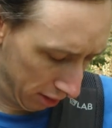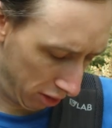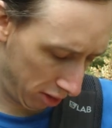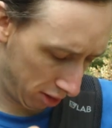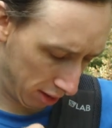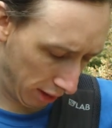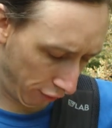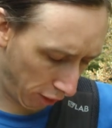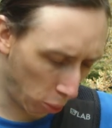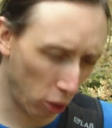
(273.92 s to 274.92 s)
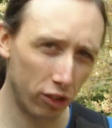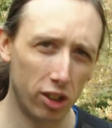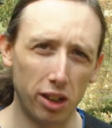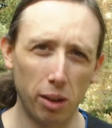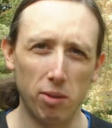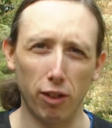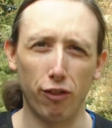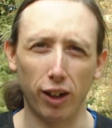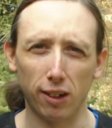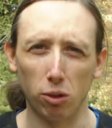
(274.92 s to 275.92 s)
just, if I wanted them to
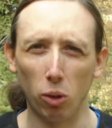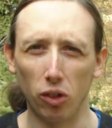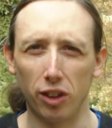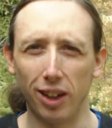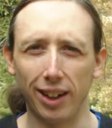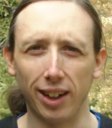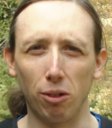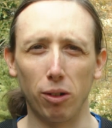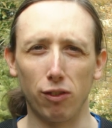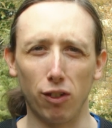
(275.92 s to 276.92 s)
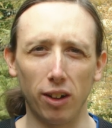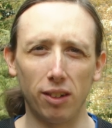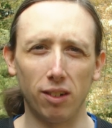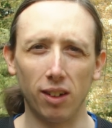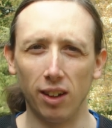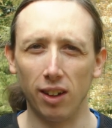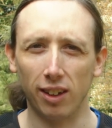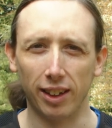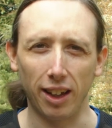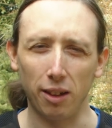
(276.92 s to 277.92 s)
fix one thing, I would
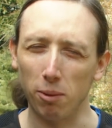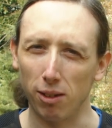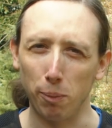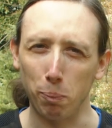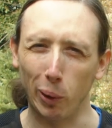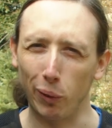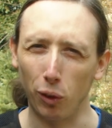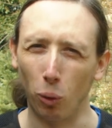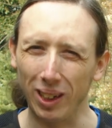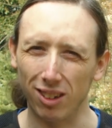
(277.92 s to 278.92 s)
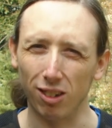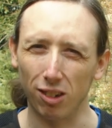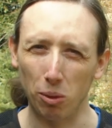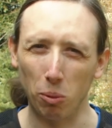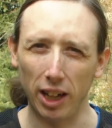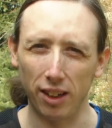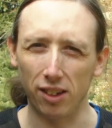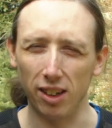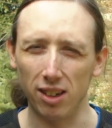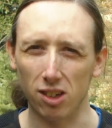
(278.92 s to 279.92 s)
get them to put the whistle somewhere that
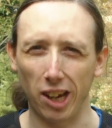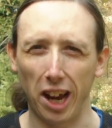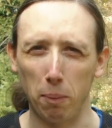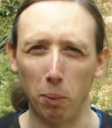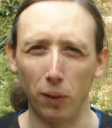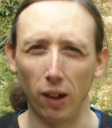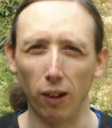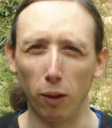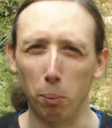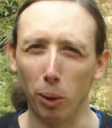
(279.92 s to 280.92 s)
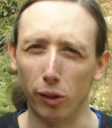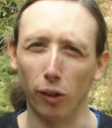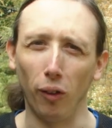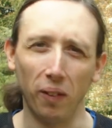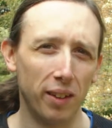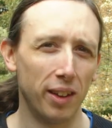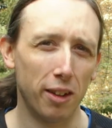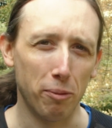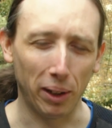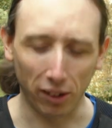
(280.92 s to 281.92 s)
didn't tap on the little buckle,
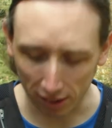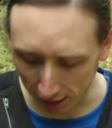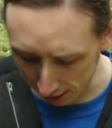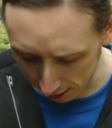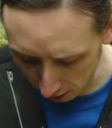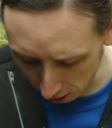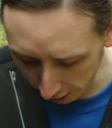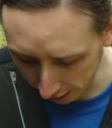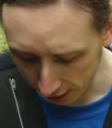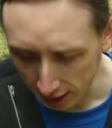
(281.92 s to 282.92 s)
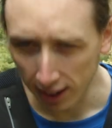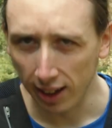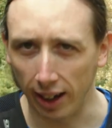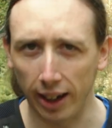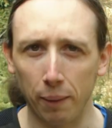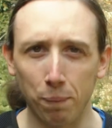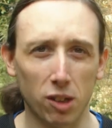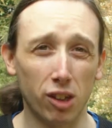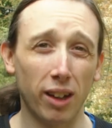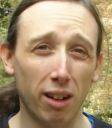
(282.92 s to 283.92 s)
because it is annoying.
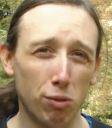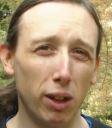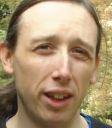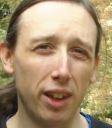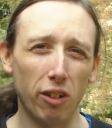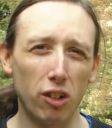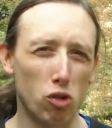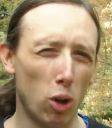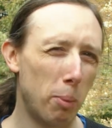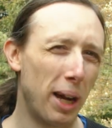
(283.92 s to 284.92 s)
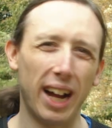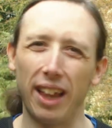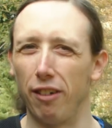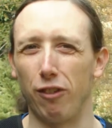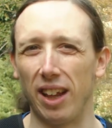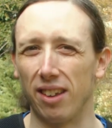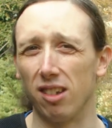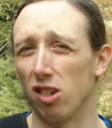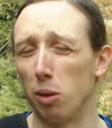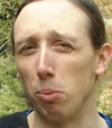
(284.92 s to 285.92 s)
So that's really the only drawback, and the fact that
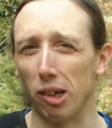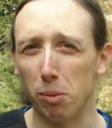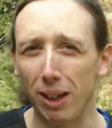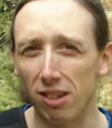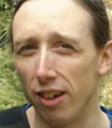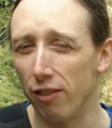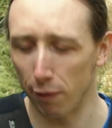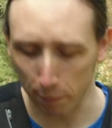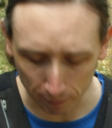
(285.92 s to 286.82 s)
it's super expensive.